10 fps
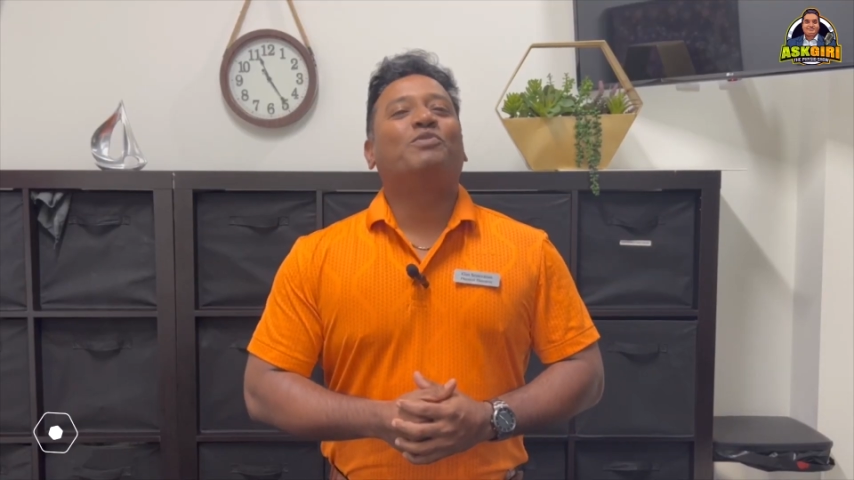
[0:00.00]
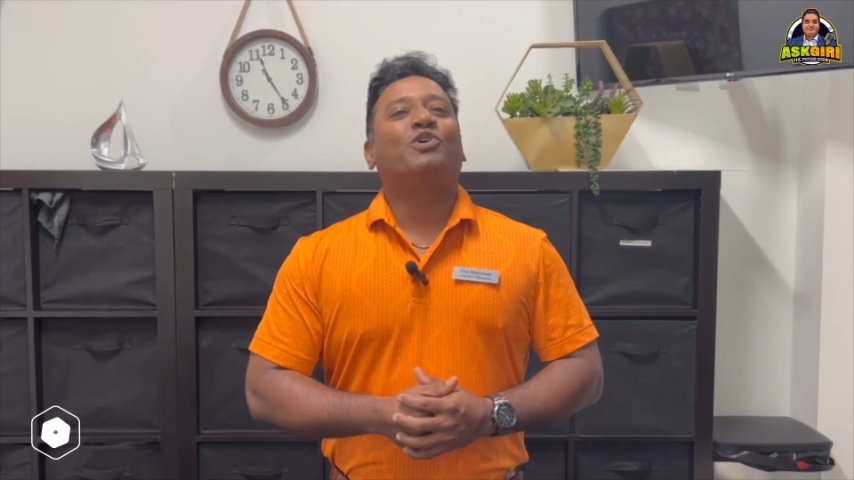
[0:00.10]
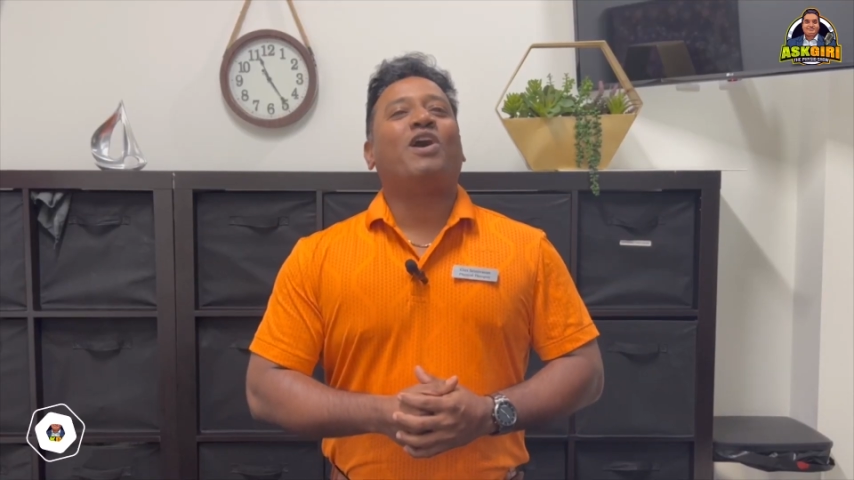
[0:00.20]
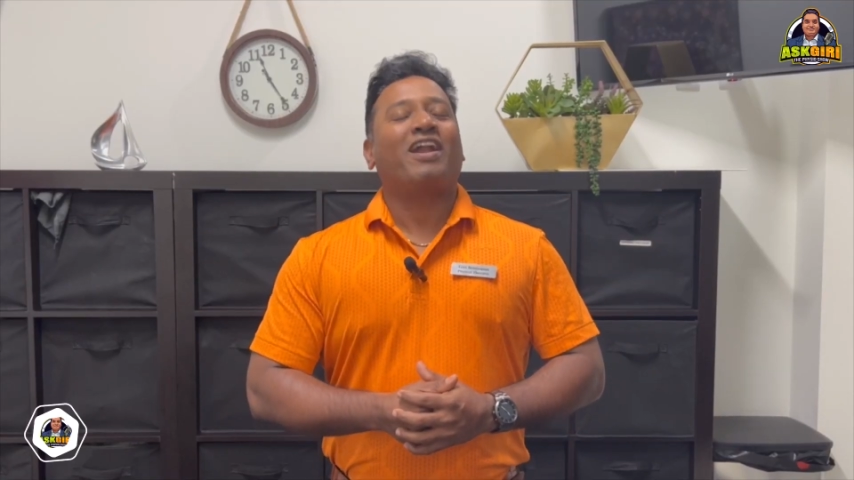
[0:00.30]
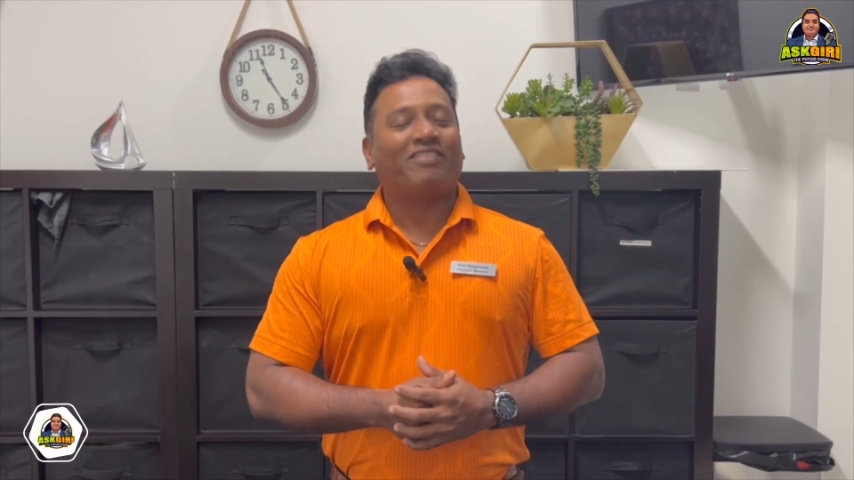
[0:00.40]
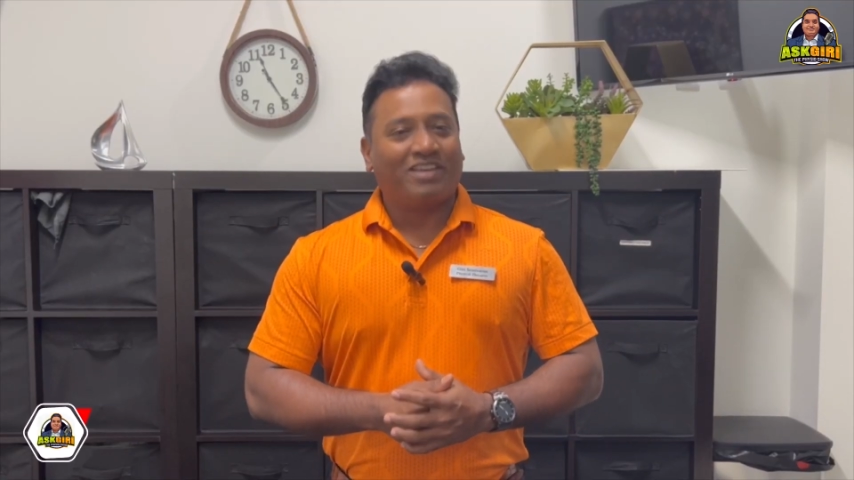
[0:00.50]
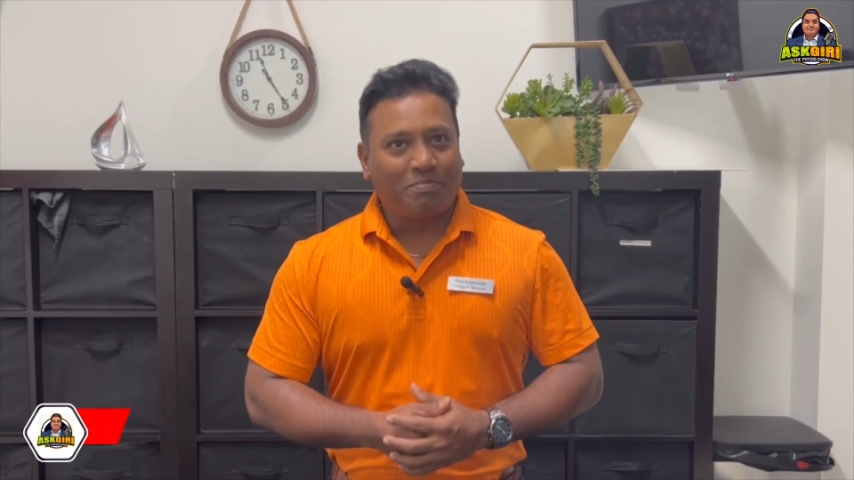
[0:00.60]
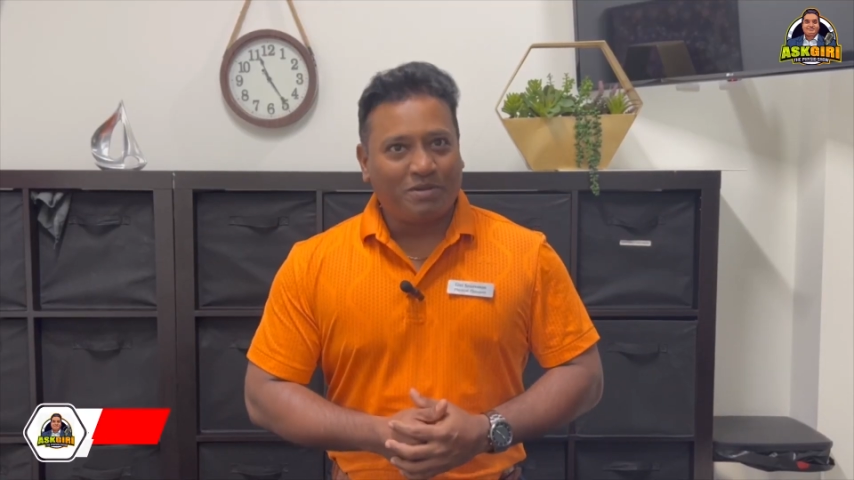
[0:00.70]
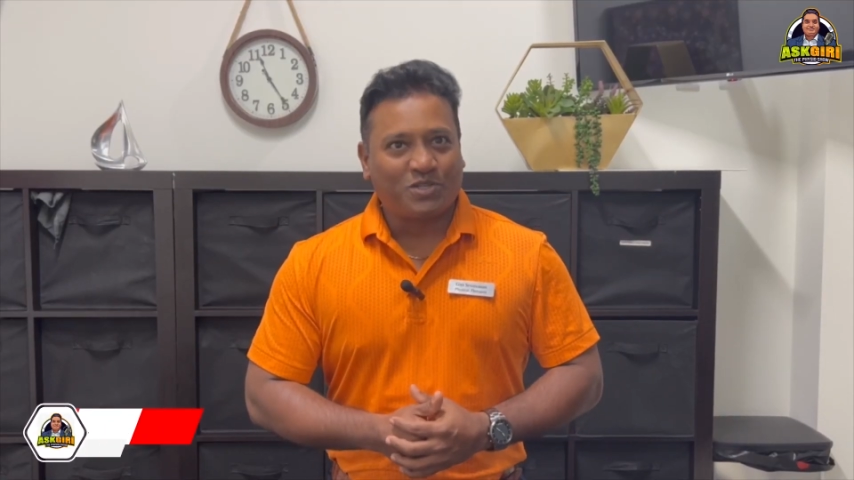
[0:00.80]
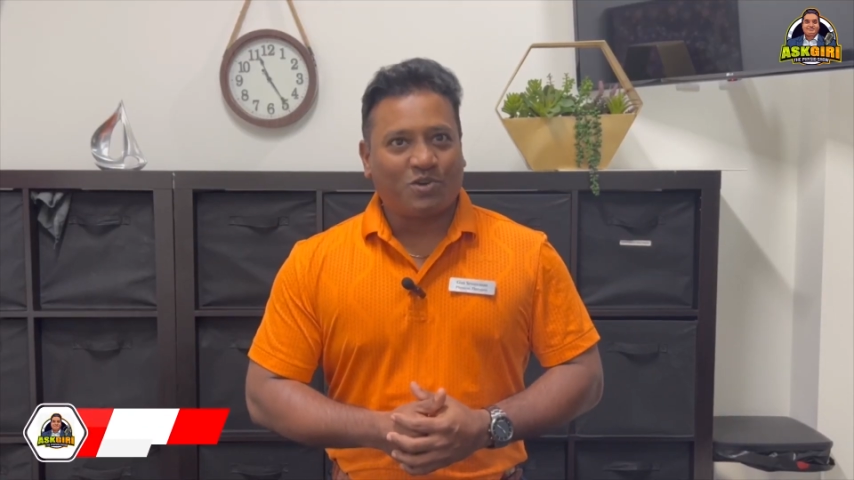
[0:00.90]
to another
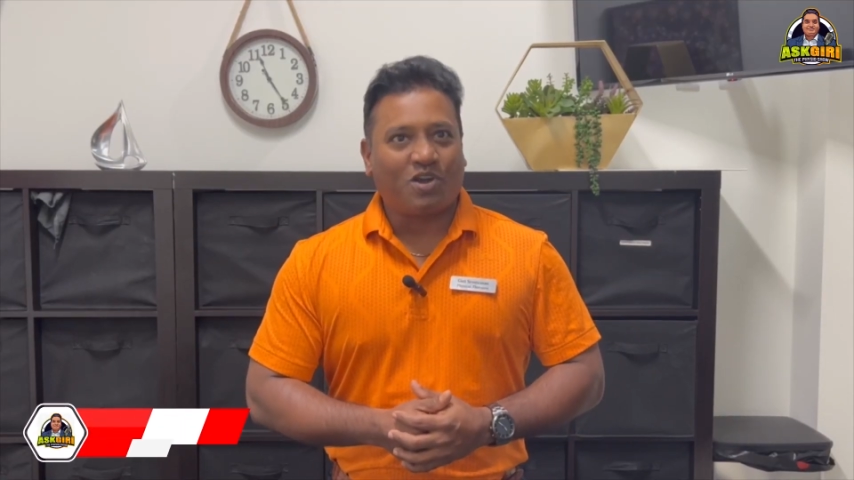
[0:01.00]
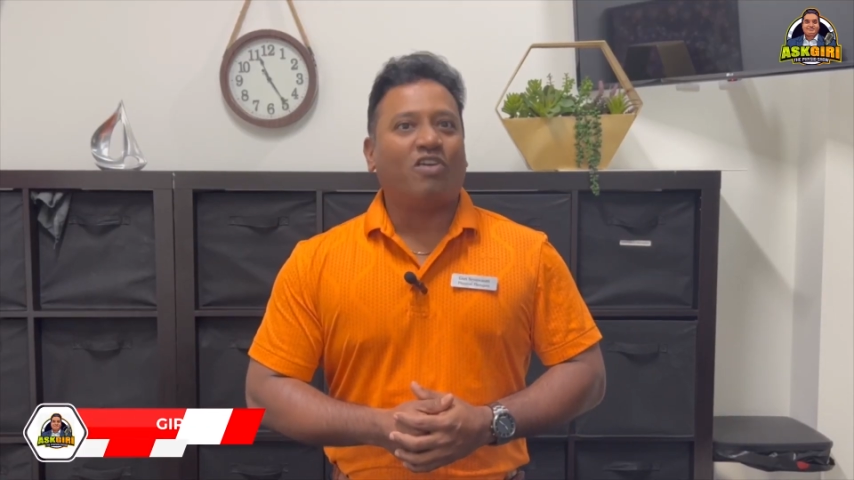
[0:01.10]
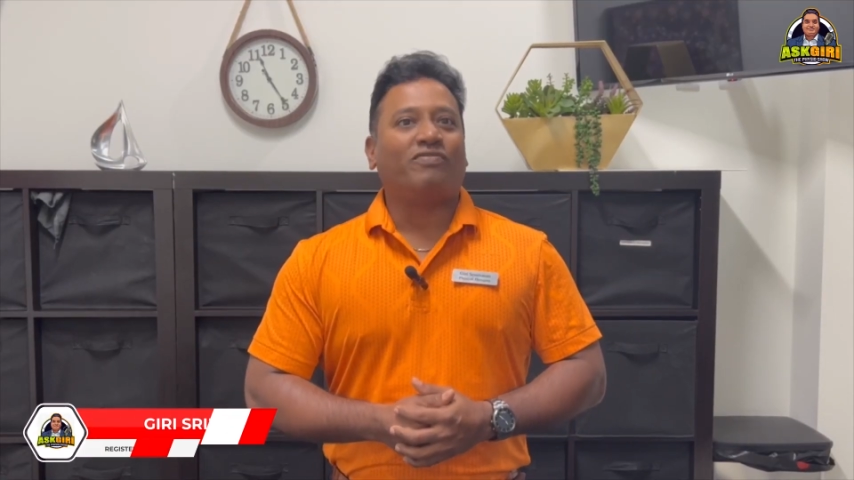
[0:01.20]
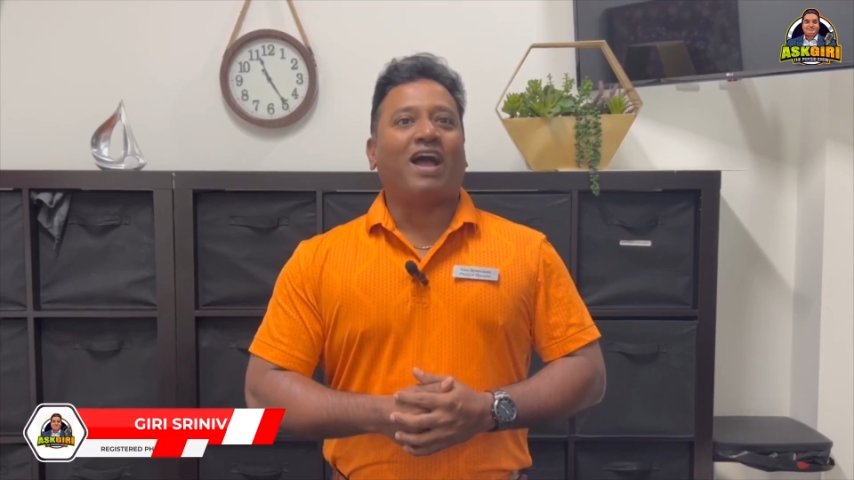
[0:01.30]
episode of